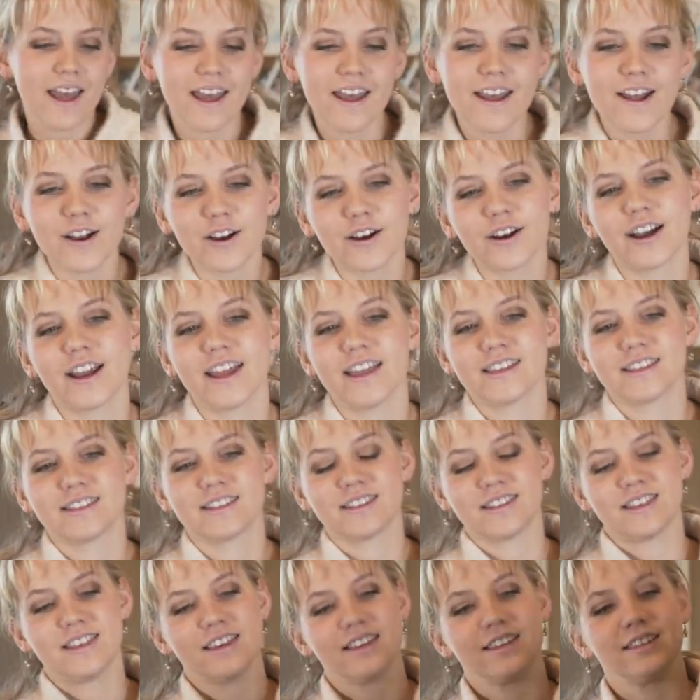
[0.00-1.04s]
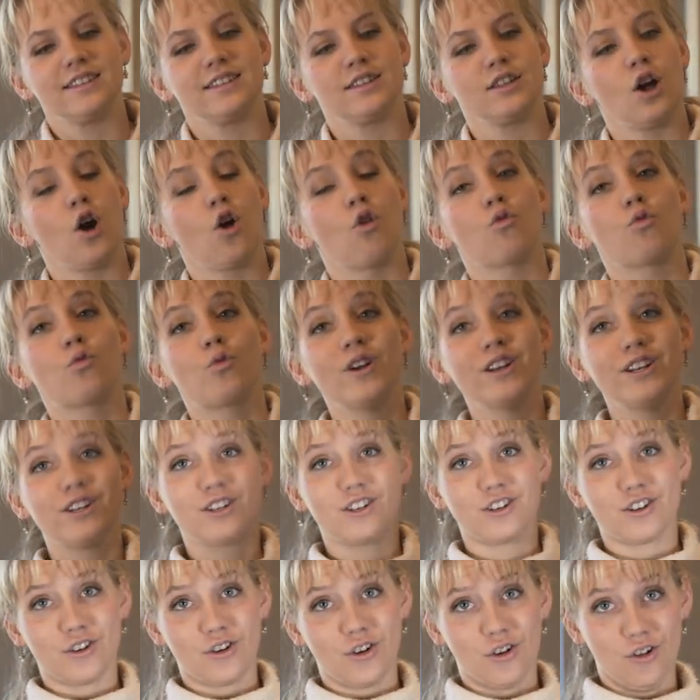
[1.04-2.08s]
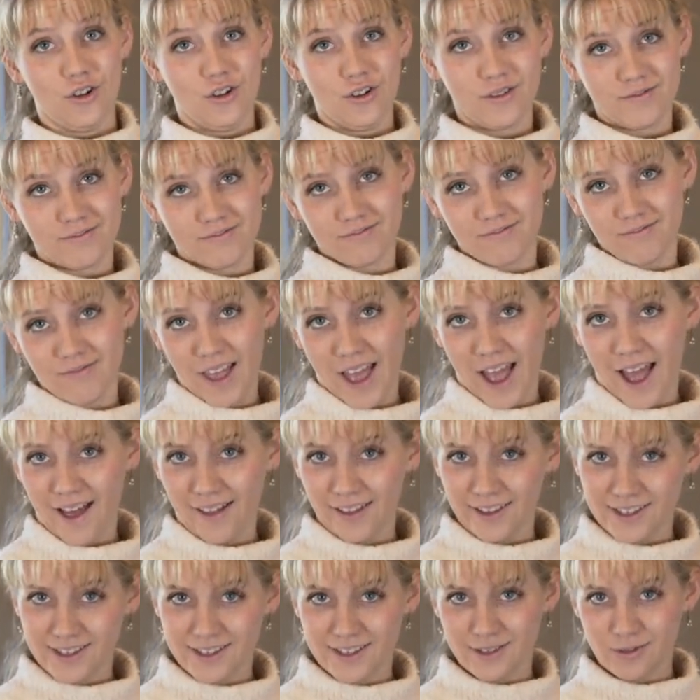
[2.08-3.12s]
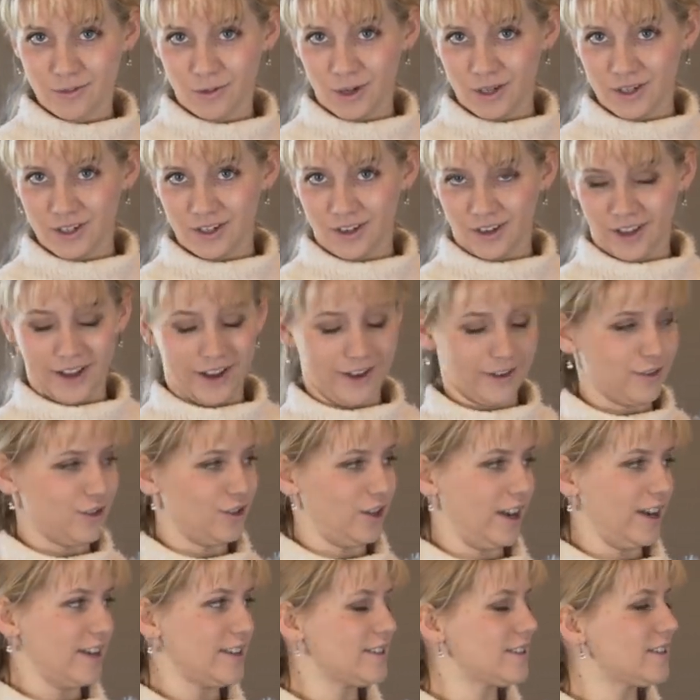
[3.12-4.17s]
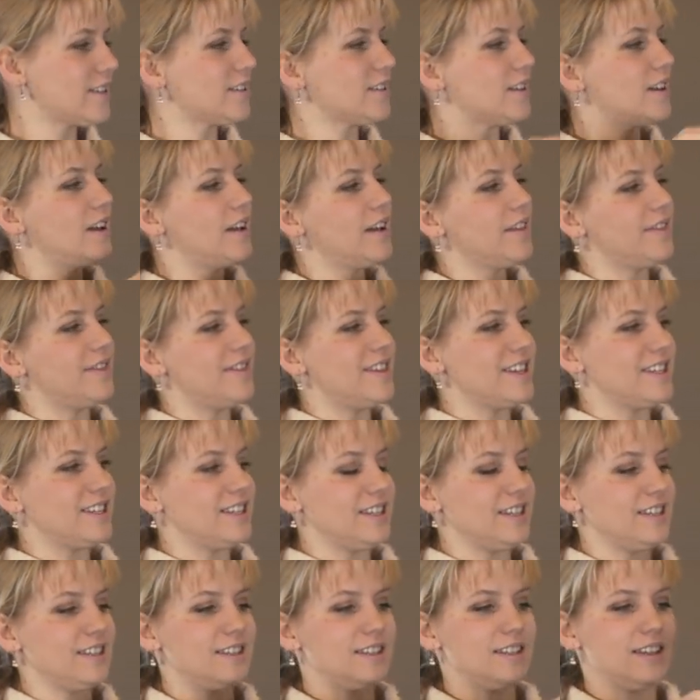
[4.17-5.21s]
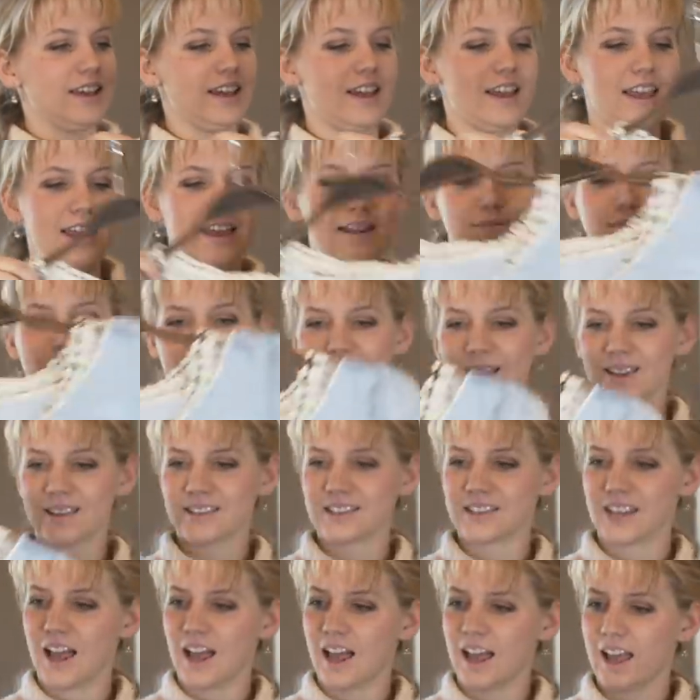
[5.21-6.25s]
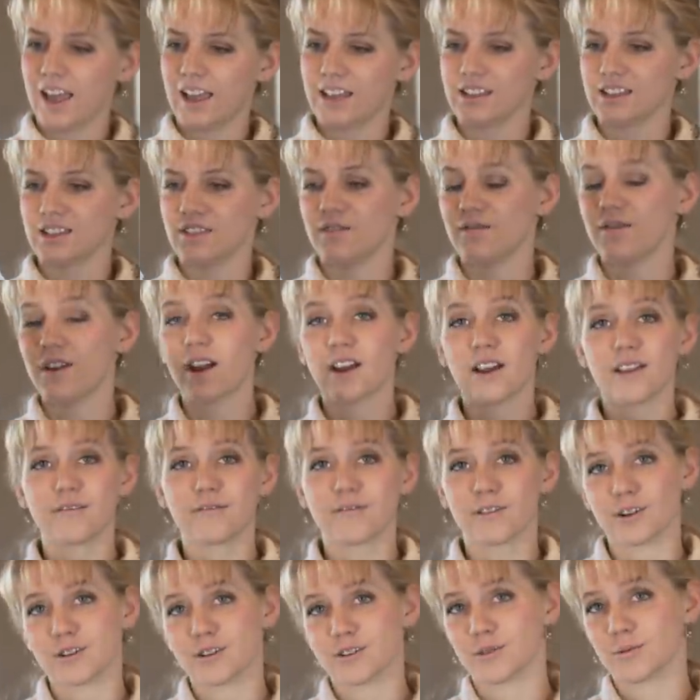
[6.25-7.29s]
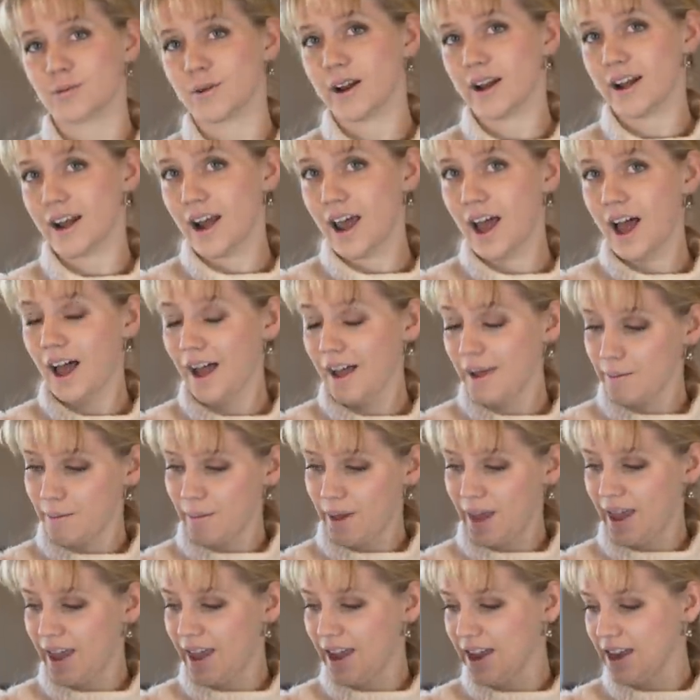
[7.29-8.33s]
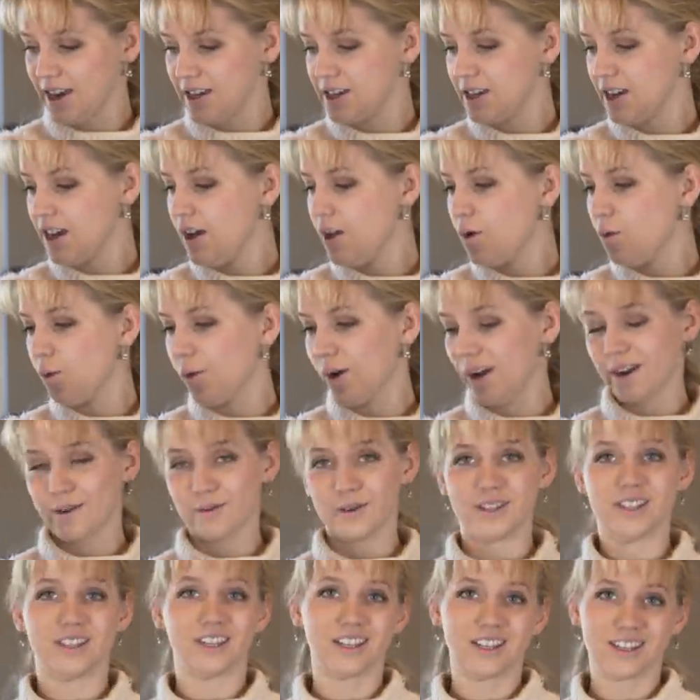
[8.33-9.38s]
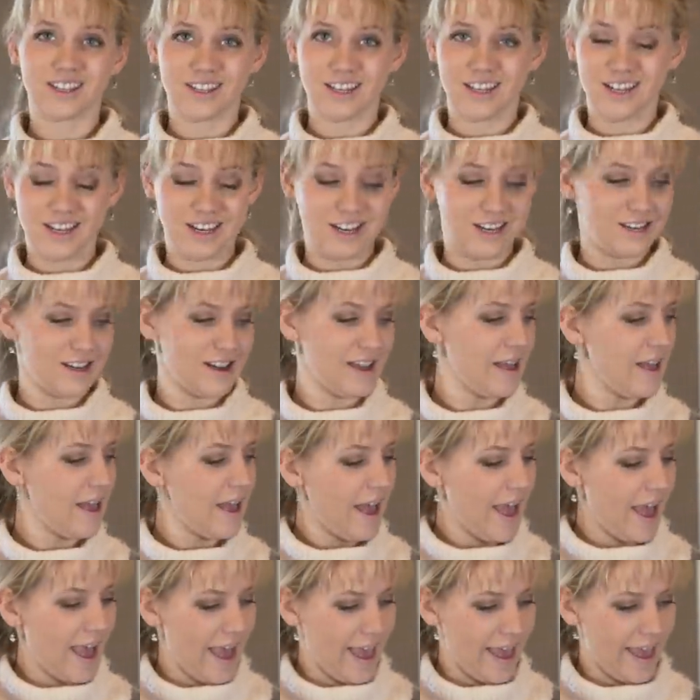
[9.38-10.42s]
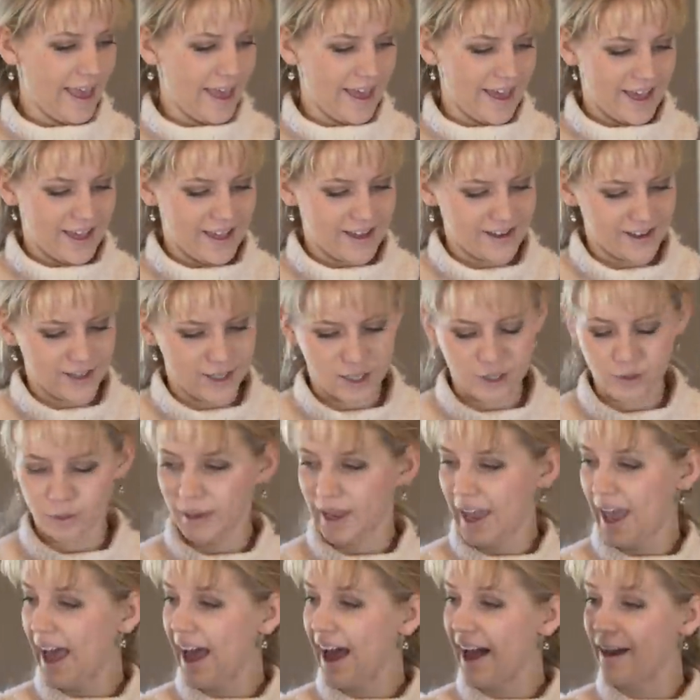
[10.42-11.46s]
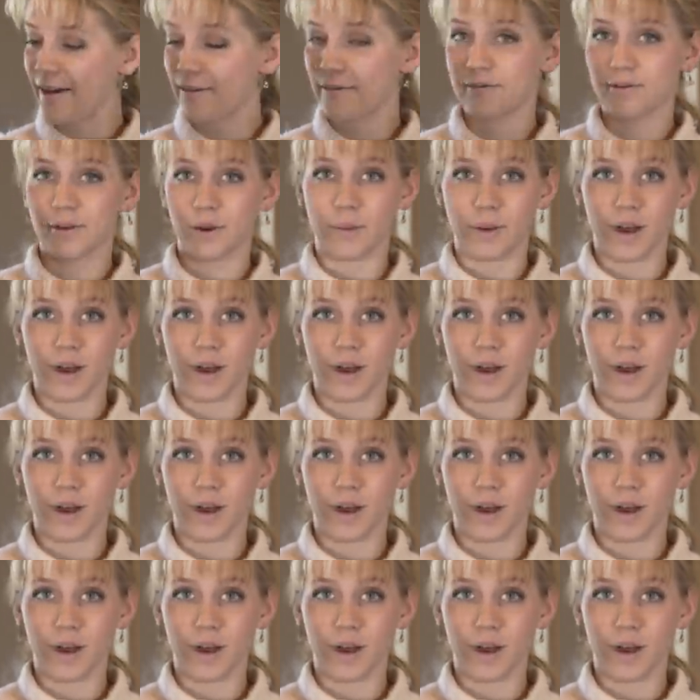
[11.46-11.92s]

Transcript: here is this original Alice in Wonderland dress. This is in my size, the very first one I made when I was 16. And we have a